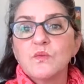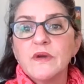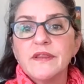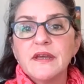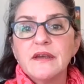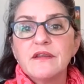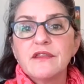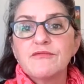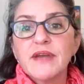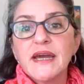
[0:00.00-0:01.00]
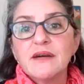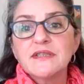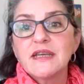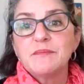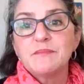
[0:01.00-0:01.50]
Within 3
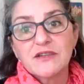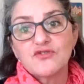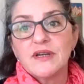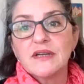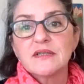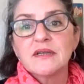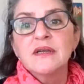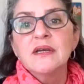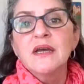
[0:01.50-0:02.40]
hours, they'd backtracked.